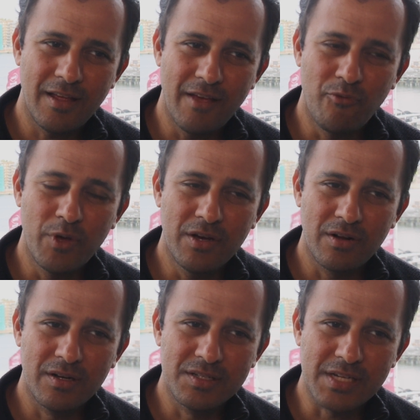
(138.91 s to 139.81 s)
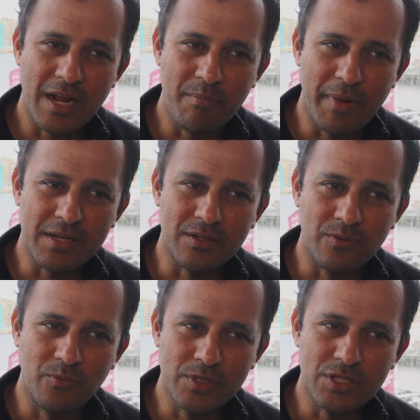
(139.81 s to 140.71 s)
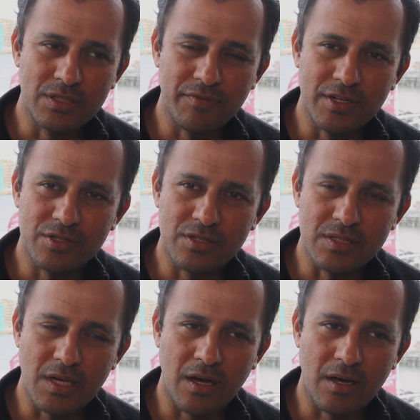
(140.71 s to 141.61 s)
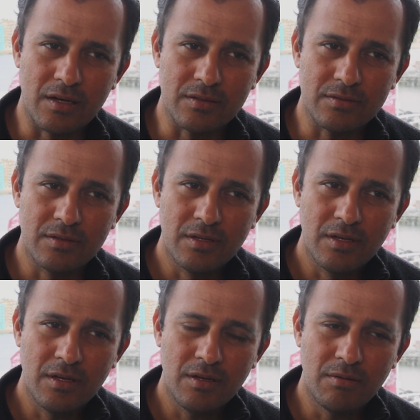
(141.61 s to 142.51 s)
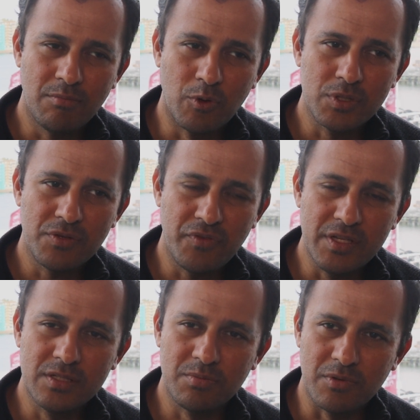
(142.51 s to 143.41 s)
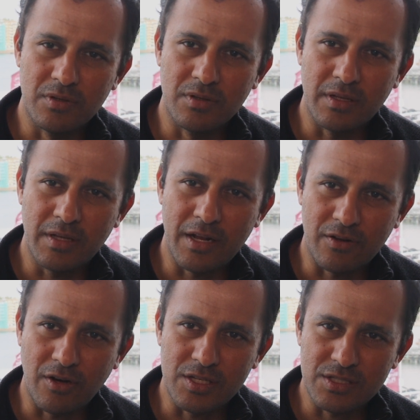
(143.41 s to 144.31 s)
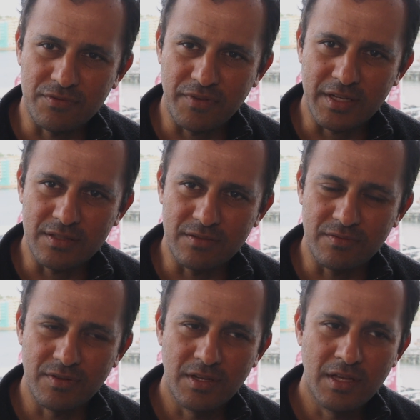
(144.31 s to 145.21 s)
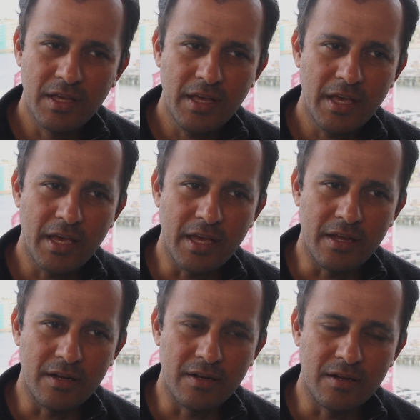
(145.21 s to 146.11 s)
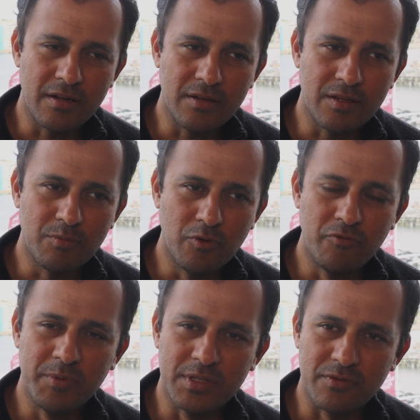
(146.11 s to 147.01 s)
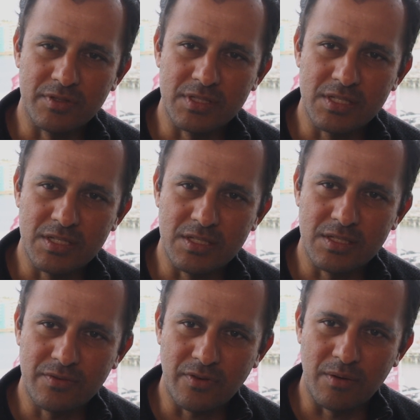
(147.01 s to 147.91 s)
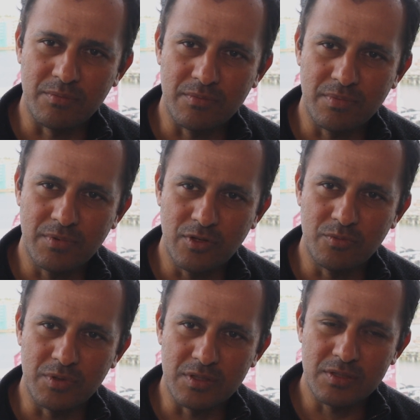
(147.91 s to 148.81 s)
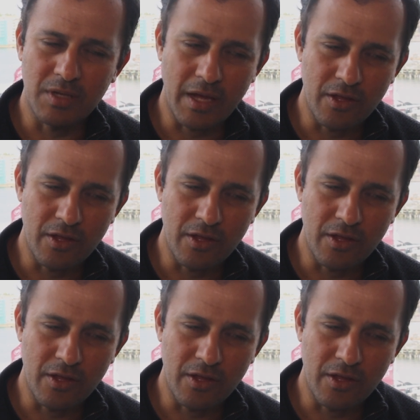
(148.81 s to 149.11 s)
If we could understand better which interventions are most feasible and cost effective in the movement of resistance from humans,